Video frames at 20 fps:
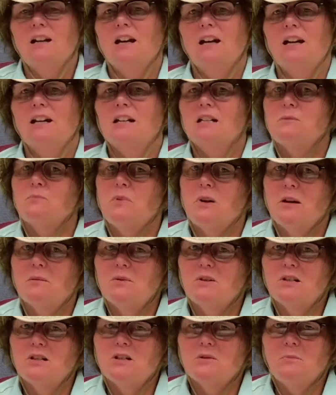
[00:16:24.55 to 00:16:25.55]
and it's
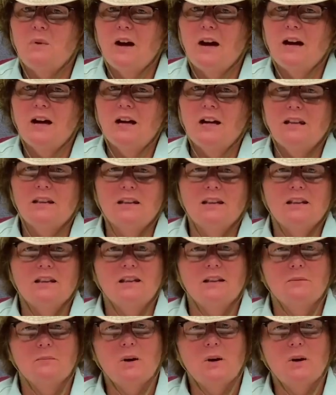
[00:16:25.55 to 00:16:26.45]
published by the